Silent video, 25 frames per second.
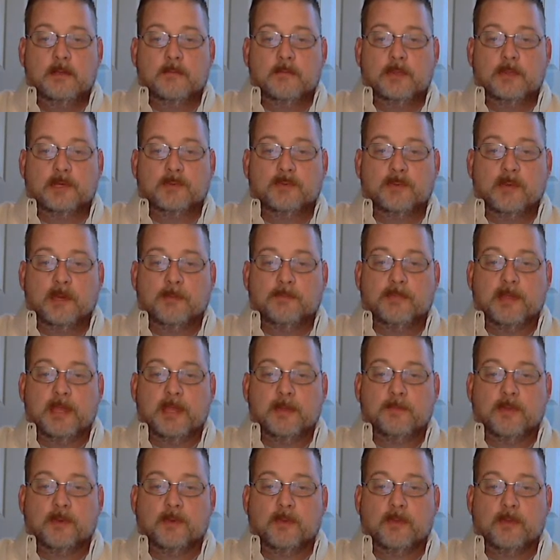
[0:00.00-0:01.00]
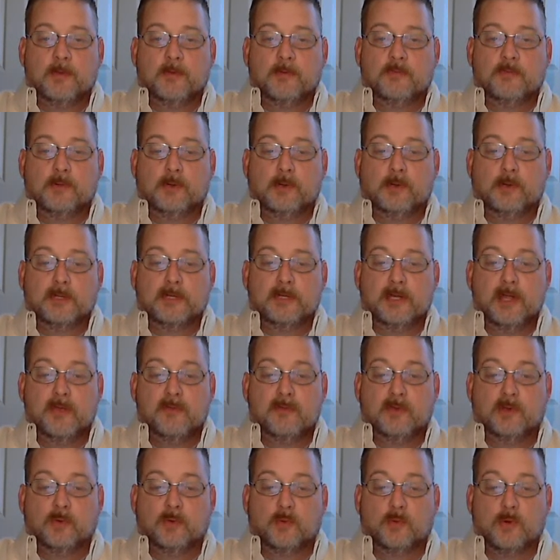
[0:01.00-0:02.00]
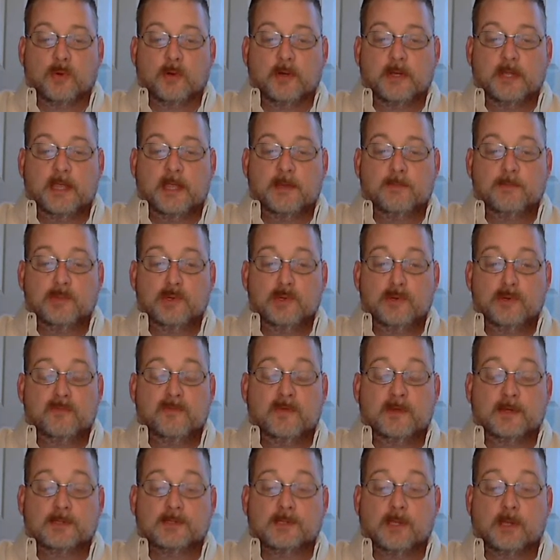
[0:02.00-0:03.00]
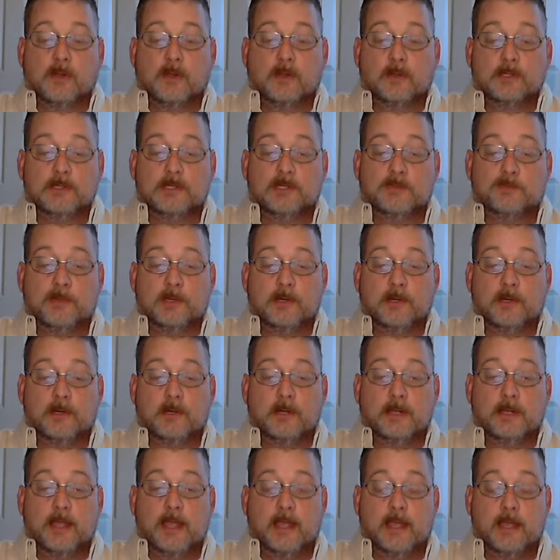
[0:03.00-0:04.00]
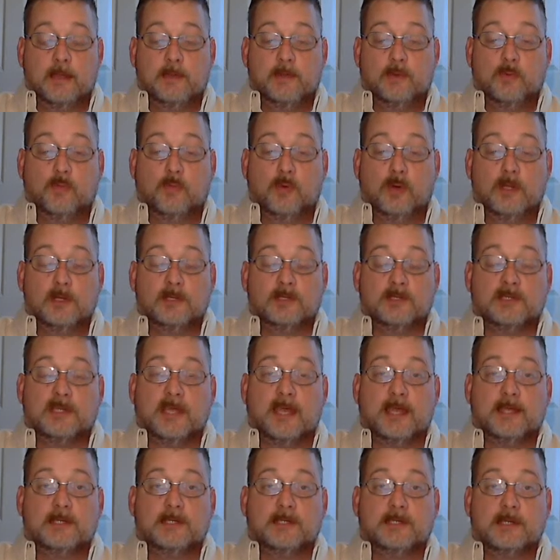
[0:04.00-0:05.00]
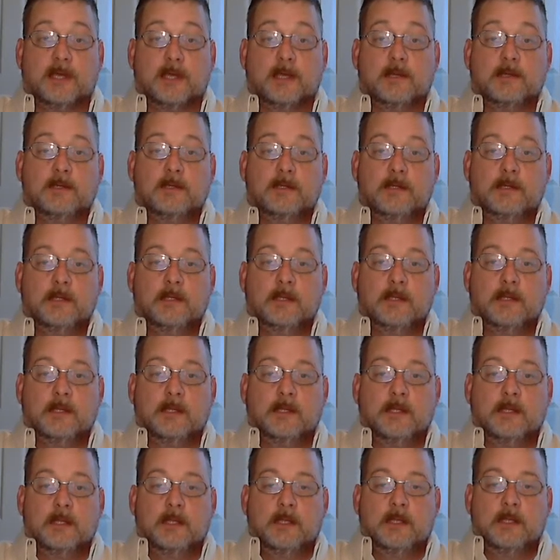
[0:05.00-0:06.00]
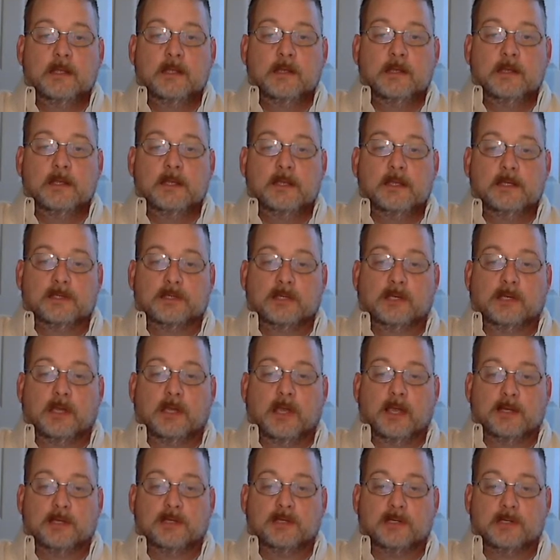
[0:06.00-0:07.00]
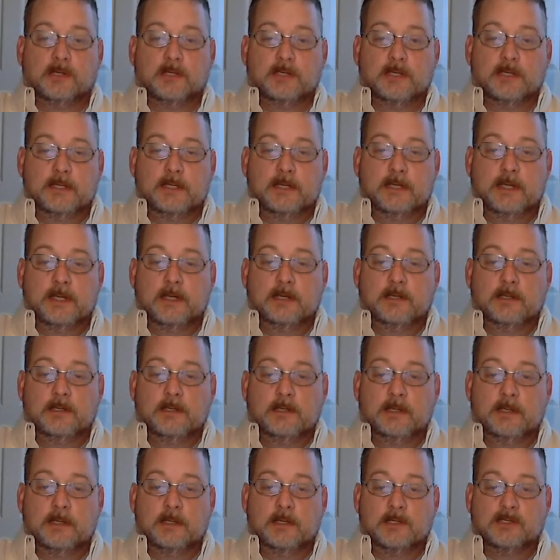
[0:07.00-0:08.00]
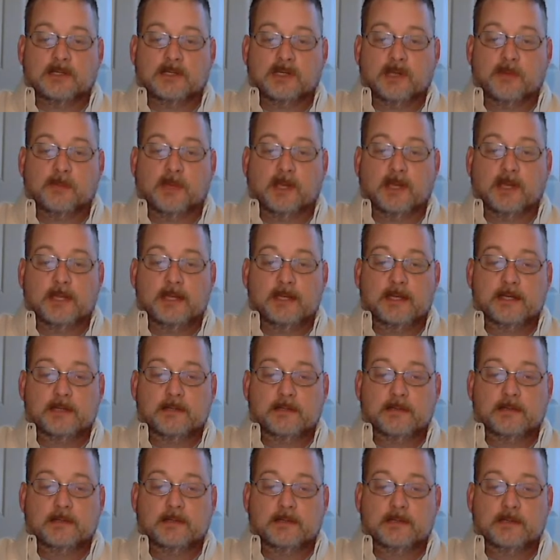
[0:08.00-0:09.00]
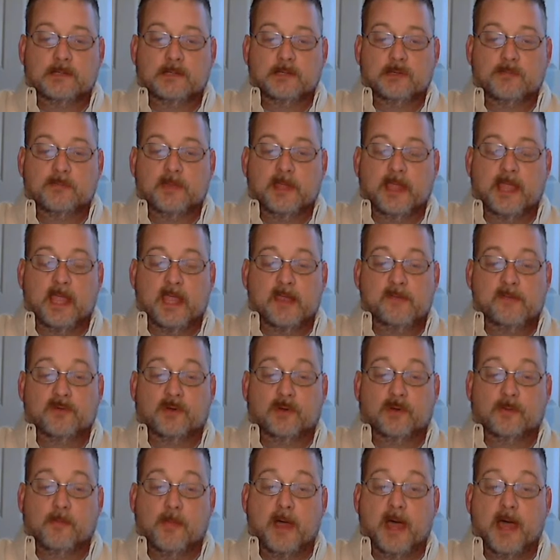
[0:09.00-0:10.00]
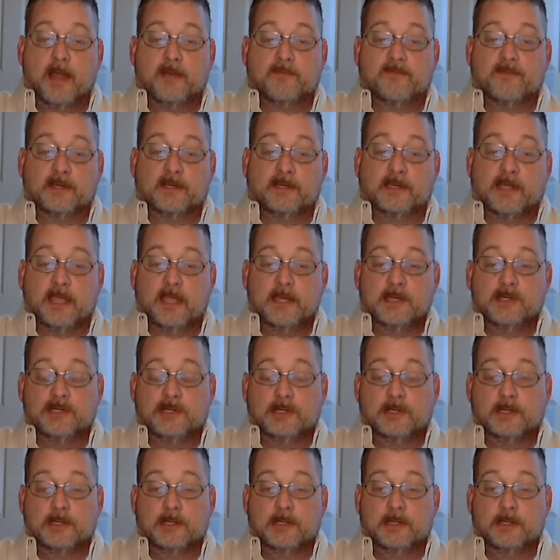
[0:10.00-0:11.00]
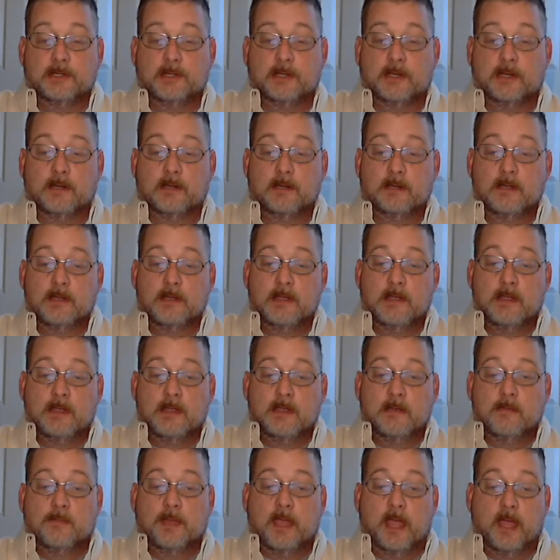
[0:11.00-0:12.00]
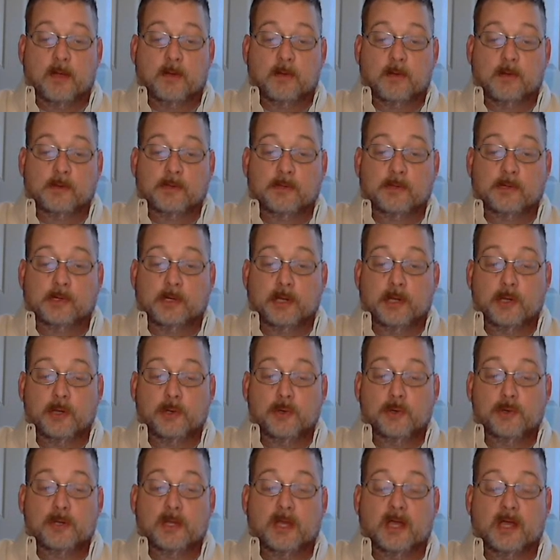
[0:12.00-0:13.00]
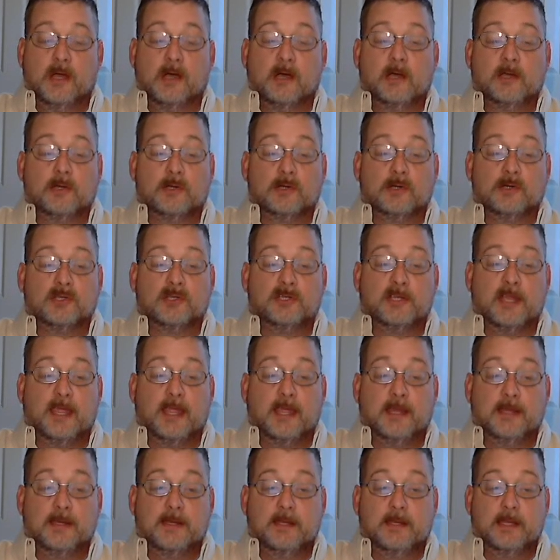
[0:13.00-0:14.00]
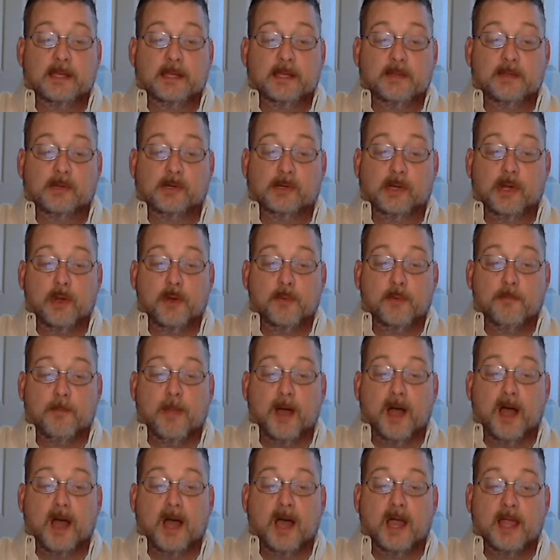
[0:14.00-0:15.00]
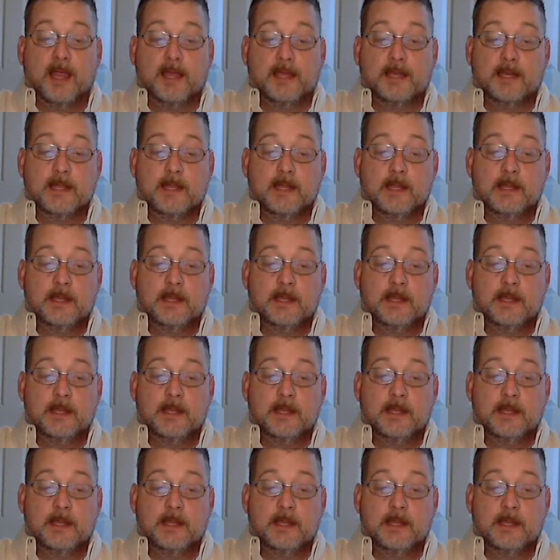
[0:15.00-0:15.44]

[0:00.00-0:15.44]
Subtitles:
between people that really know the Lord and move in His Holy Spirit and the ones that intellectually assimilate and do behavioral modification and power in their own understanding and their own mind.